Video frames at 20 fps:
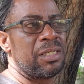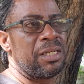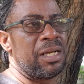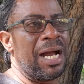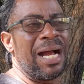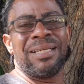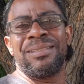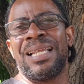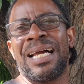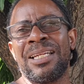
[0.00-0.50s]

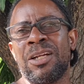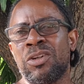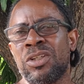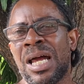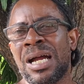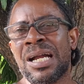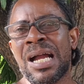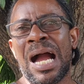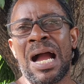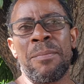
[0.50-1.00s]
And then
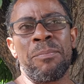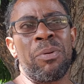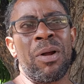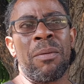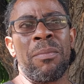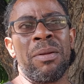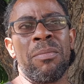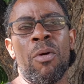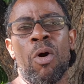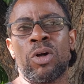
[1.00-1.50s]
that gone
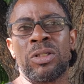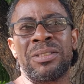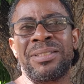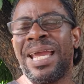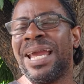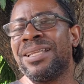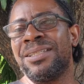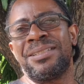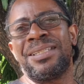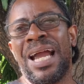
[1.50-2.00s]
probably about
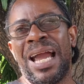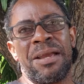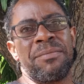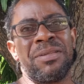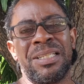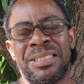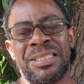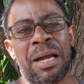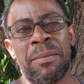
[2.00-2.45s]
10 times this